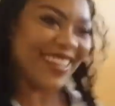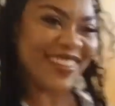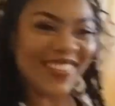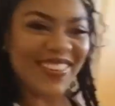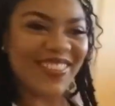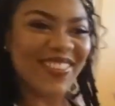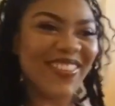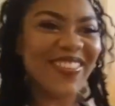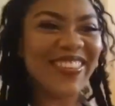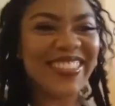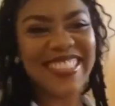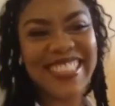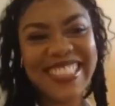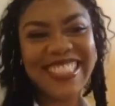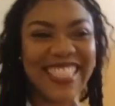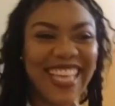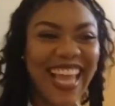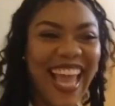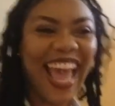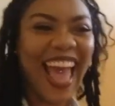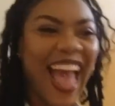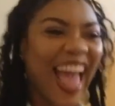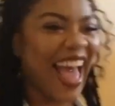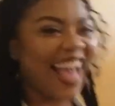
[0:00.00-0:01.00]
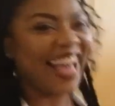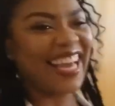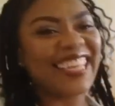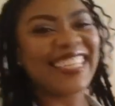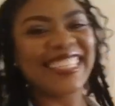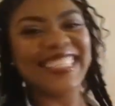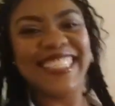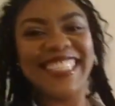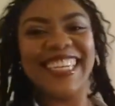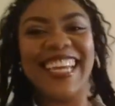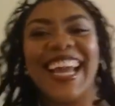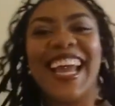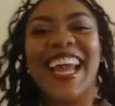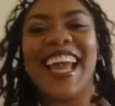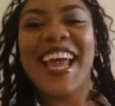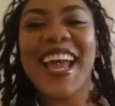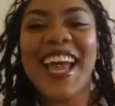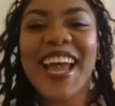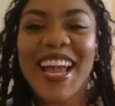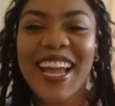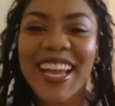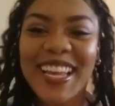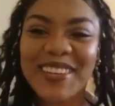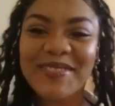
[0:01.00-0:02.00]
I don't know what to say.
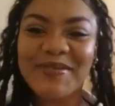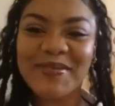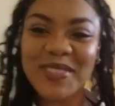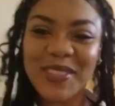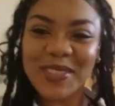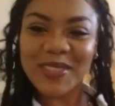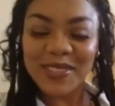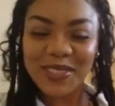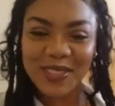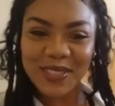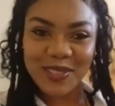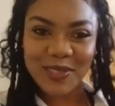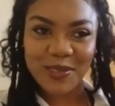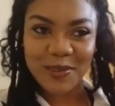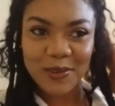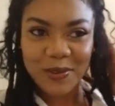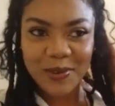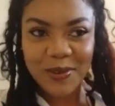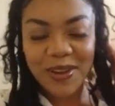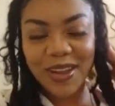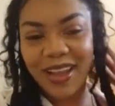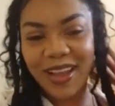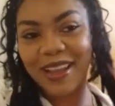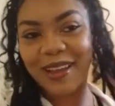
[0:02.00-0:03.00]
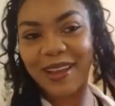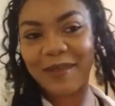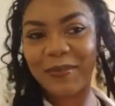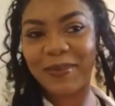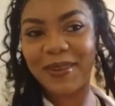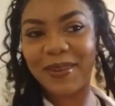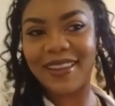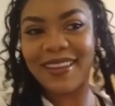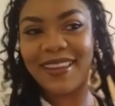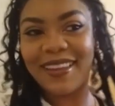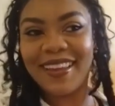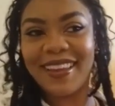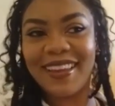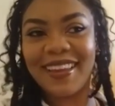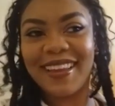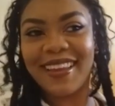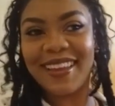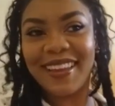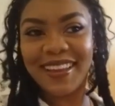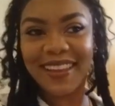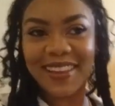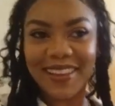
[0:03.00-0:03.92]
I'm just so happy.